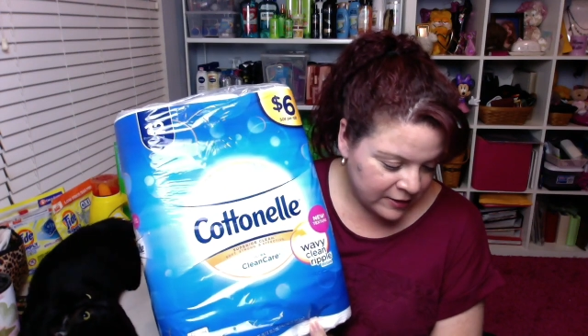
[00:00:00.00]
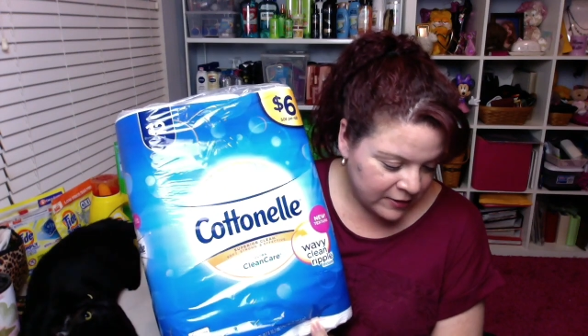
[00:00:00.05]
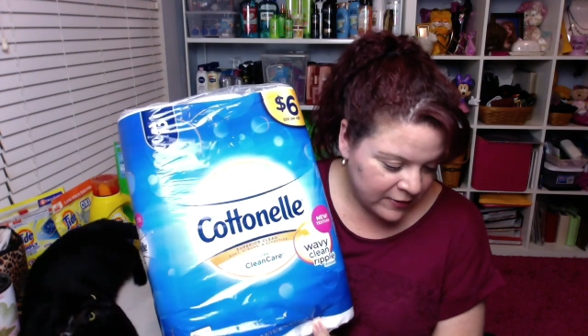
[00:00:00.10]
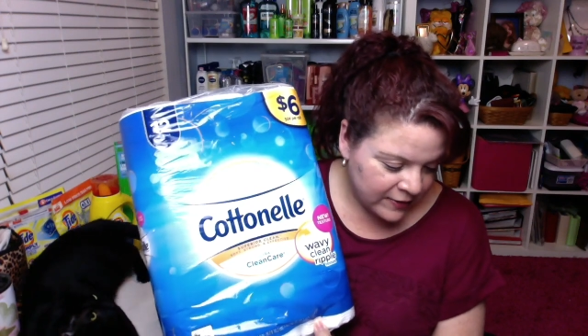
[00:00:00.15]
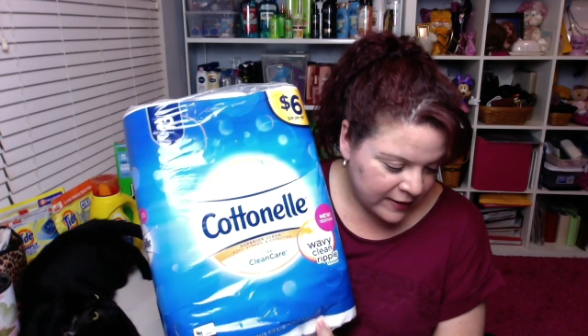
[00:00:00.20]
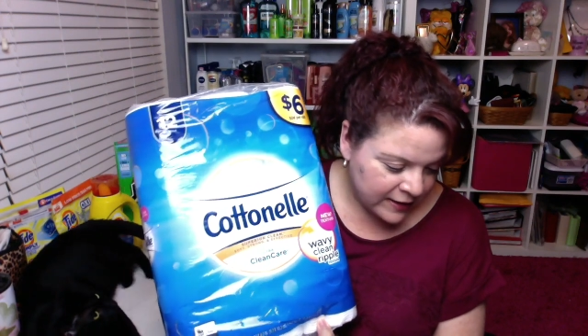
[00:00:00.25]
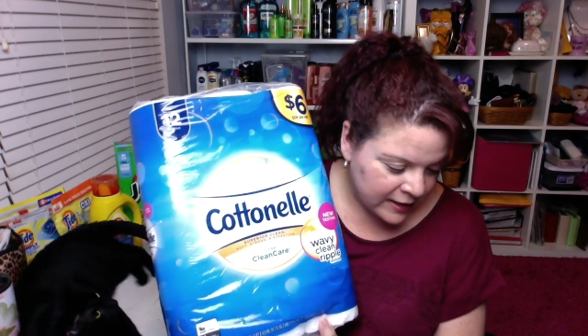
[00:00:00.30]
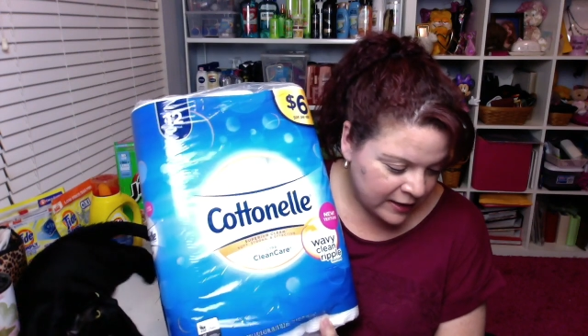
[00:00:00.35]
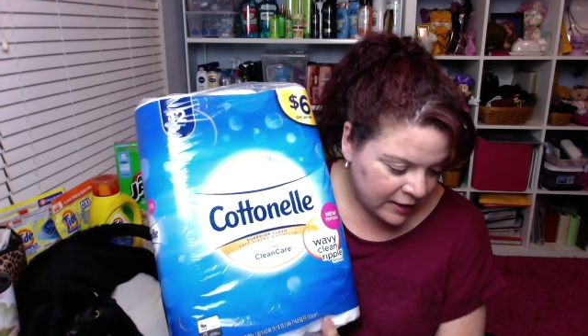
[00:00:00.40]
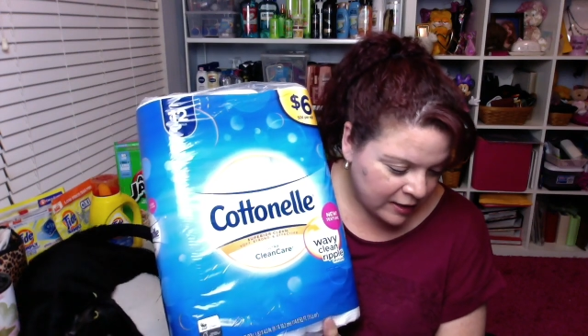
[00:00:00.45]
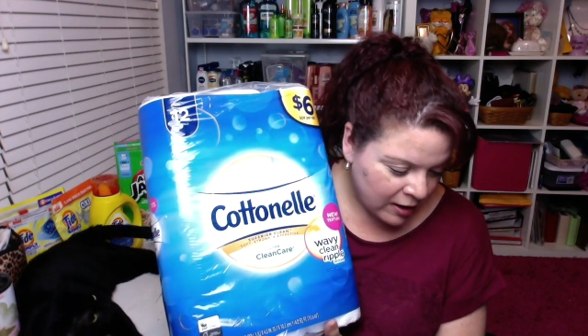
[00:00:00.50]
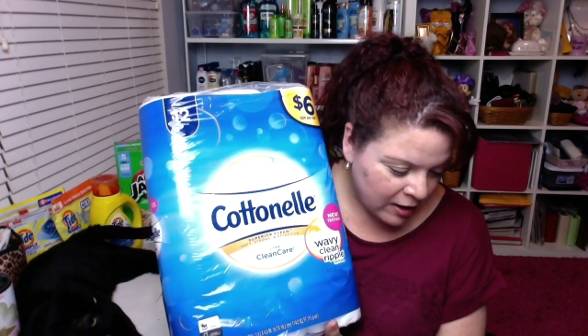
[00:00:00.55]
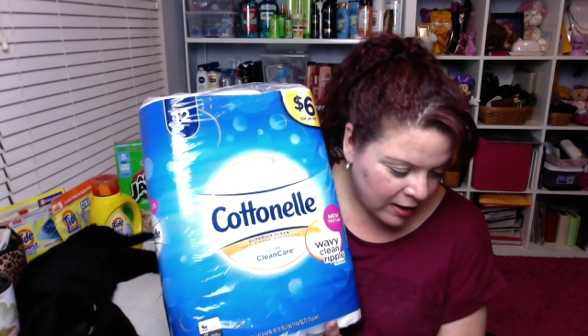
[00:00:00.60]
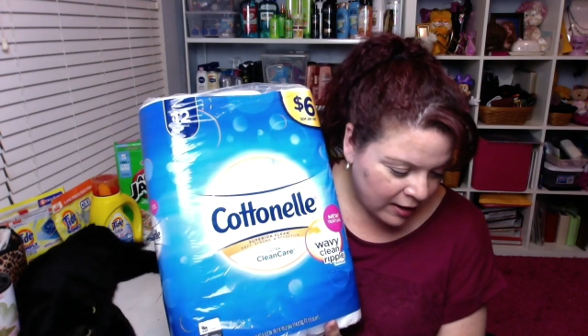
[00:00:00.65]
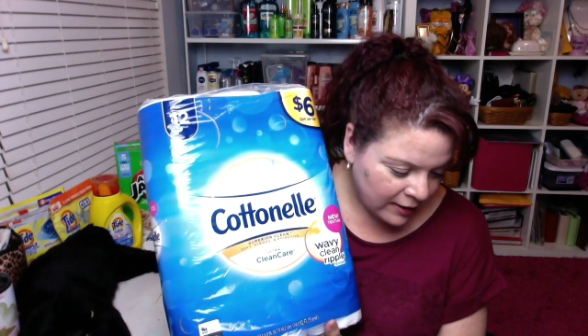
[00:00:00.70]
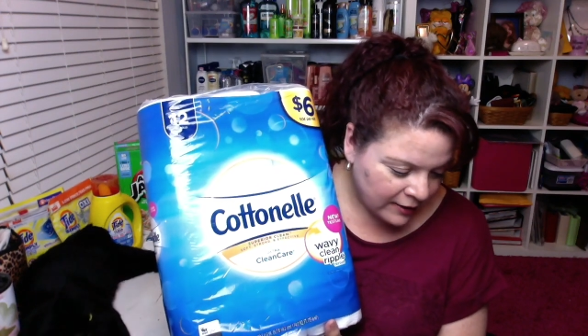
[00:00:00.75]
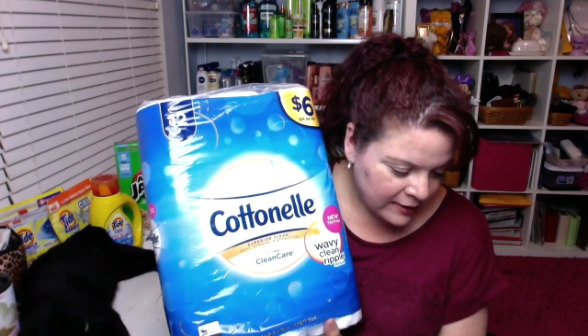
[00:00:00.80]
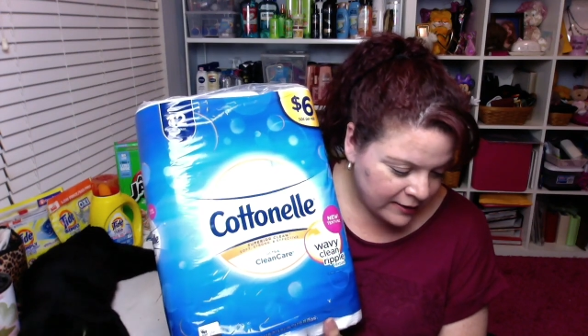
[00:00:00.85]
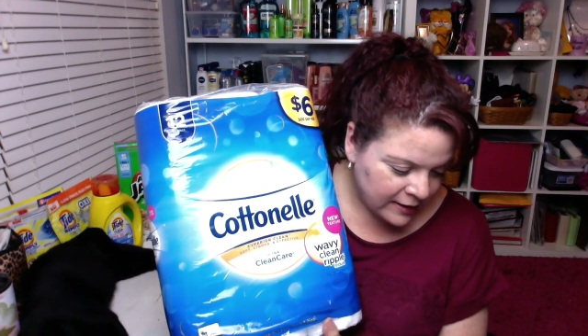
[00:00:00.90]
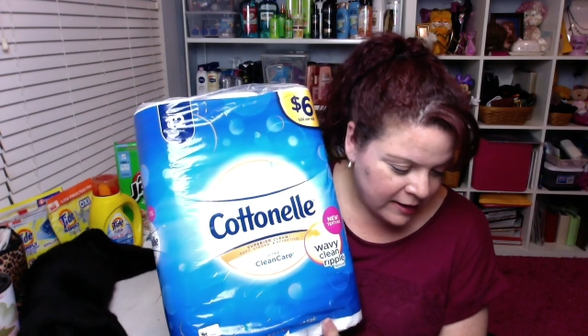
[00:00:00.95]
the
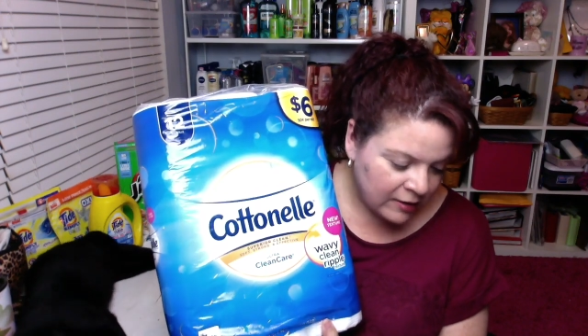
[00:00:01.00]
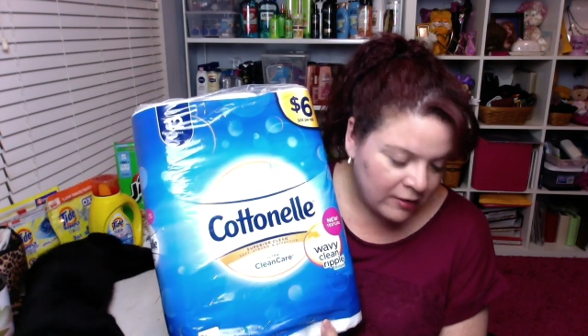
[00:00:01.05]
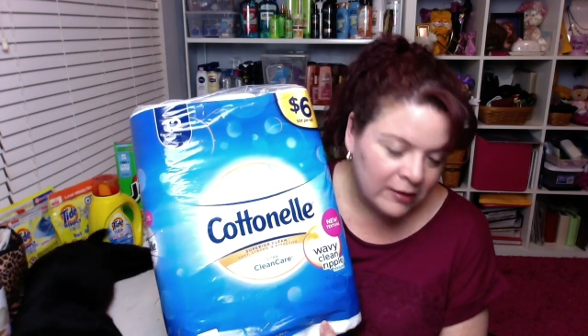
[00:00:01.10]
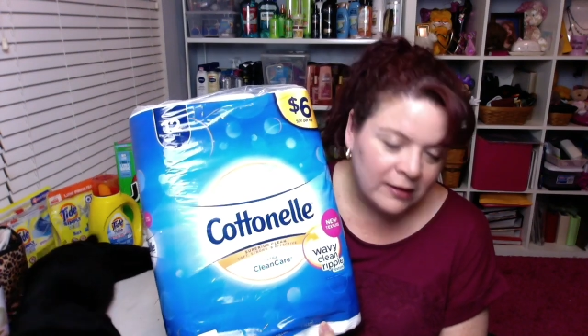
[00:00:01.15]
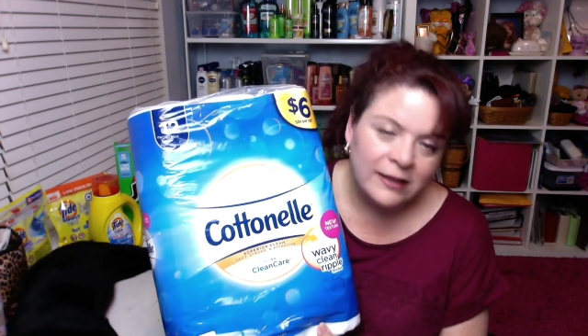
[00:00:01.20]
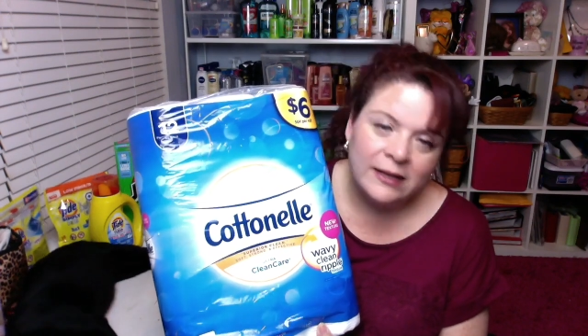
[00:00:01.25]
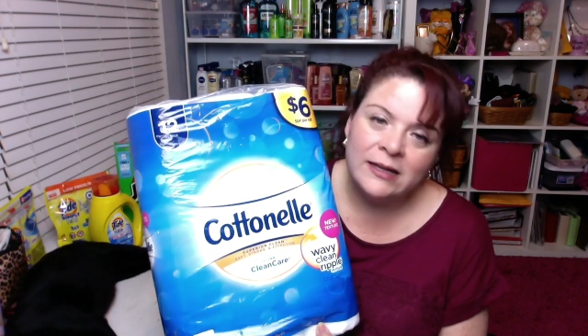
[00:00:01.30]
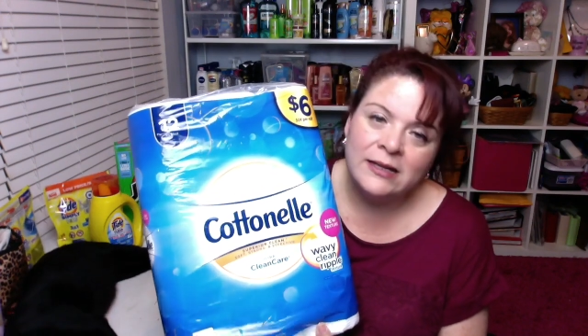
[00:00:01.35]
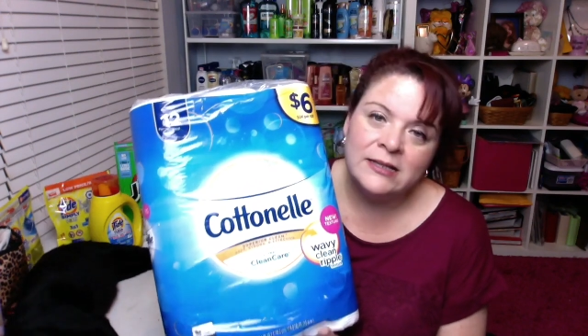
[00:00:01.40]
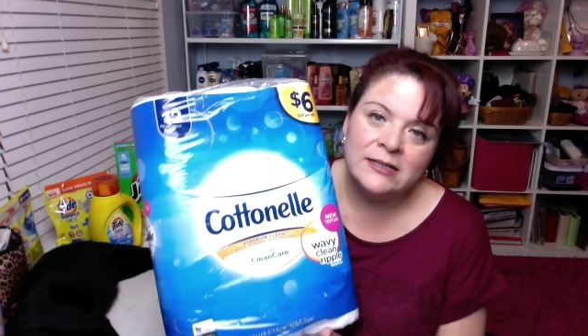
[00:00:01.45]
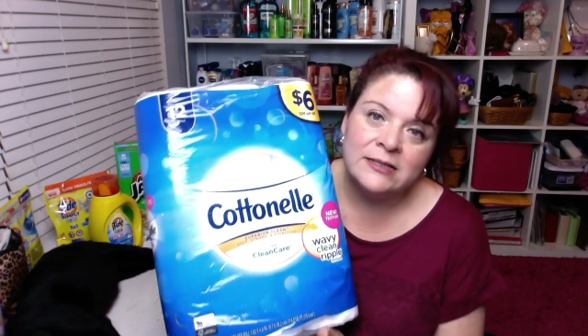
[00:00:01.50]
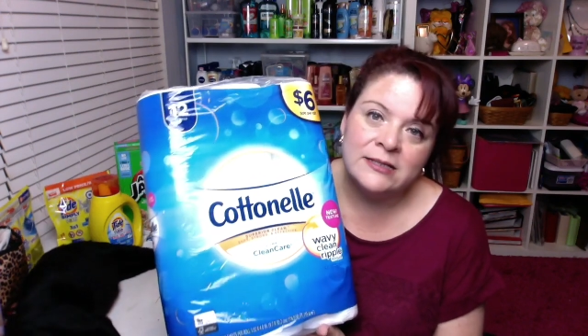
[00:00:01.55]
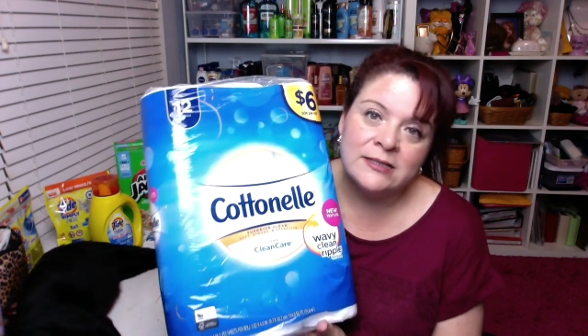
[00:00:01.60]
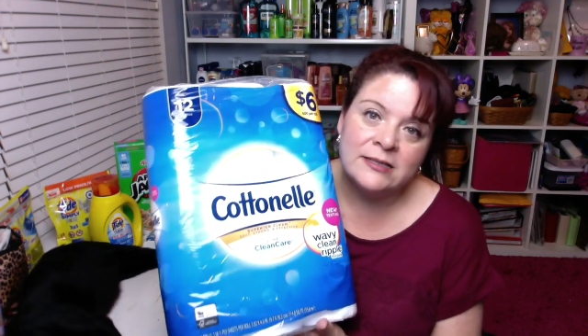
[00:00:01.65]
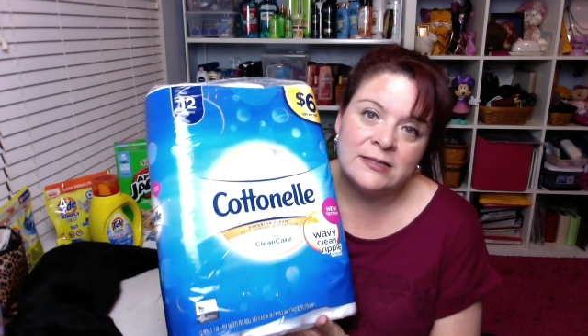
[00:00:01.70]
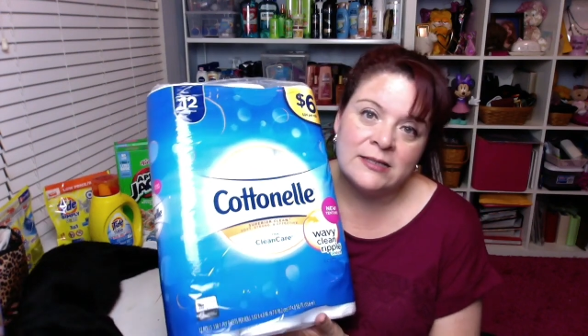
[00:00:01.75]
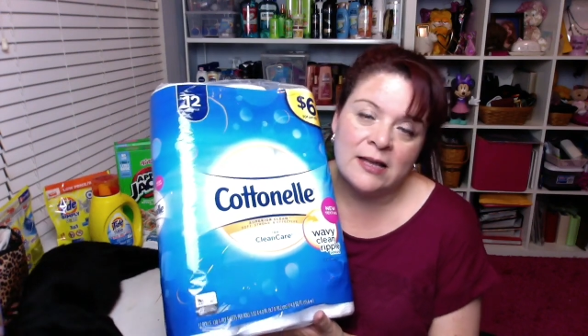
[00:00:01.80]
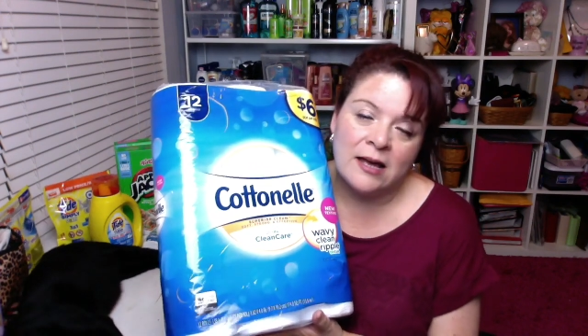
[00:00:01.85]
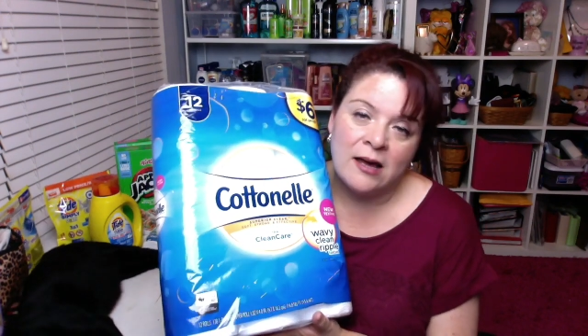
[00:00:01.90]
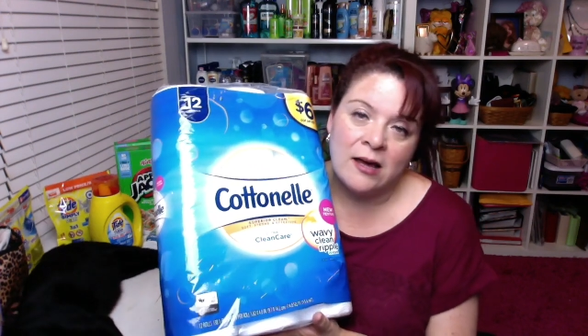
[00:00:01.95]
Cottonelle is,
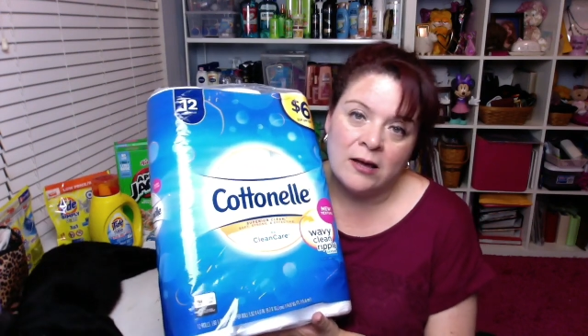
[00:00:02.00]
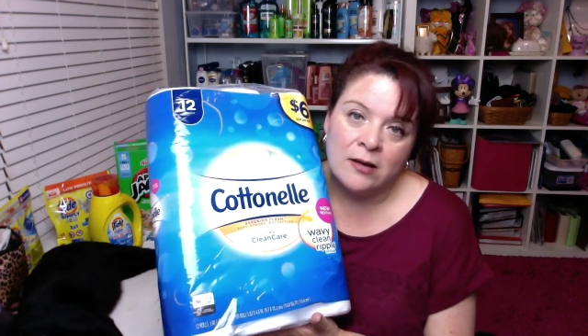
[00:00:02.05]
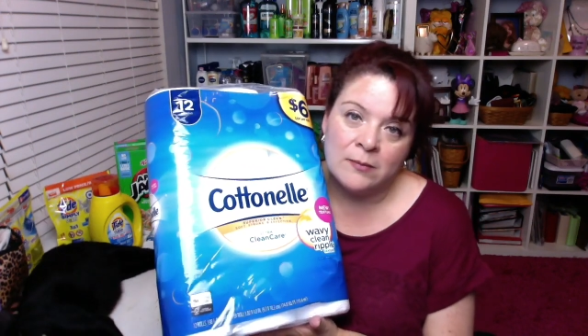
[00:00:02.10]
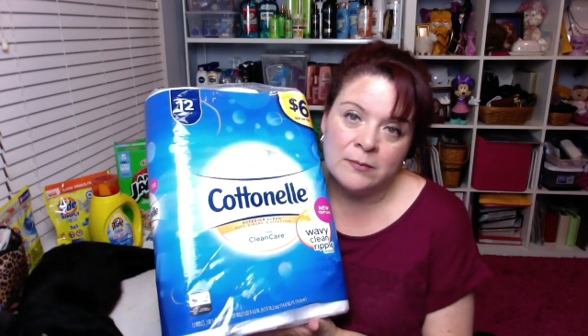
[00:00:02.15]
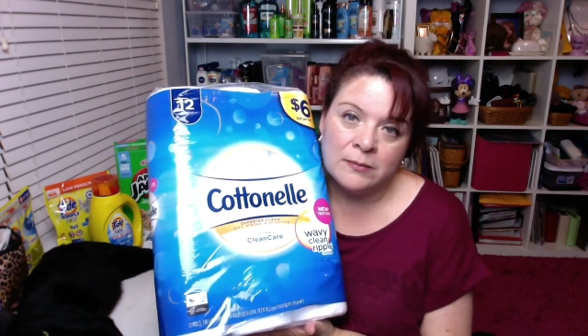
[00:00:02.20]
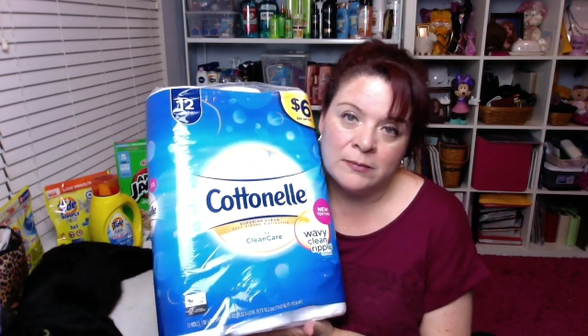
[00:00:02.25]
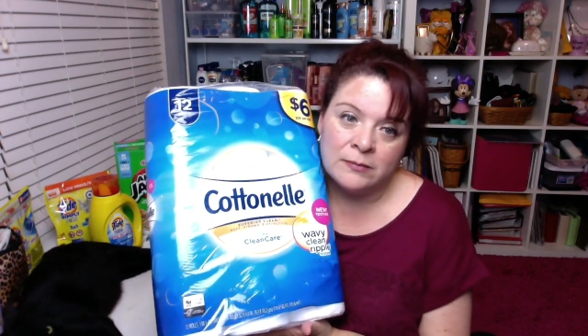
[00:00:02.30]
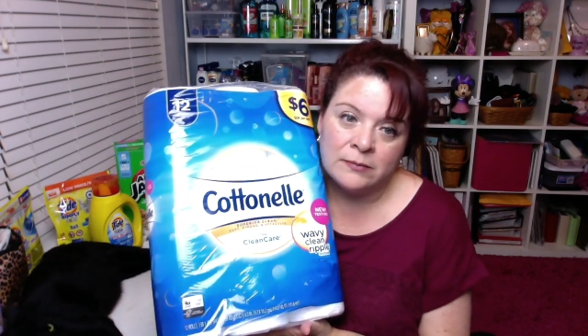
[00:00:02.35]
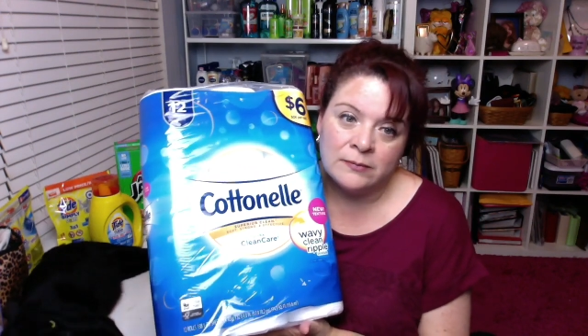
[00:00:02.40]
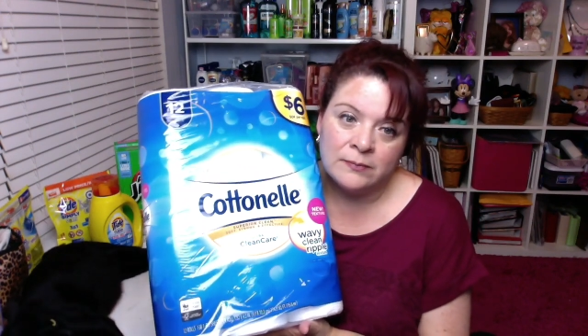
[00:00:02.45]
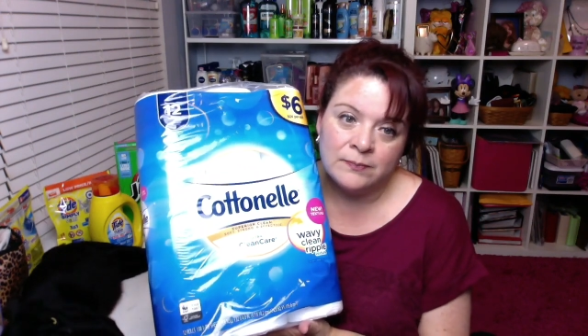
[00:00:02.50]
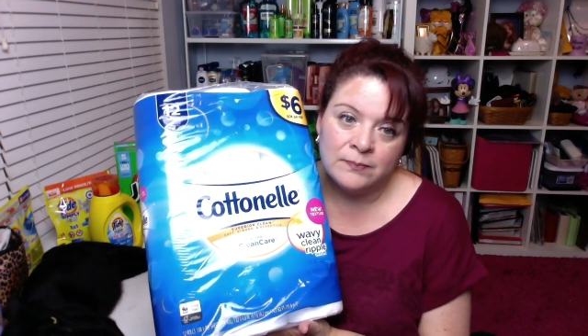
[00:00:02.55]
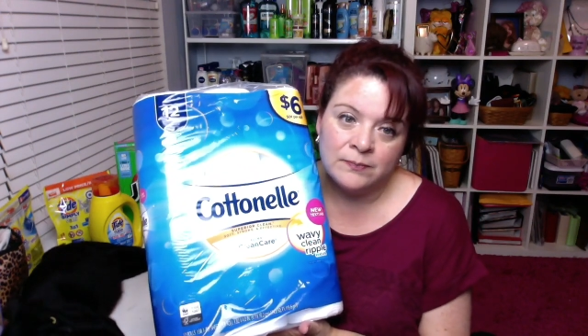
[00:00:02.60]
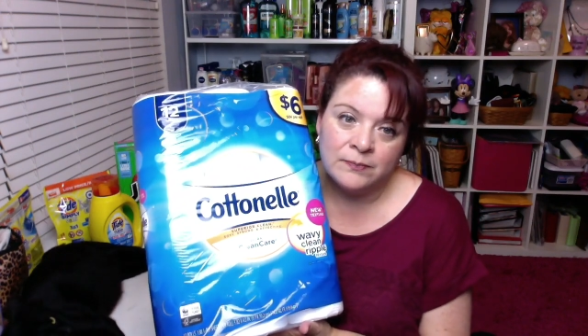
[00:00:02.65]
um,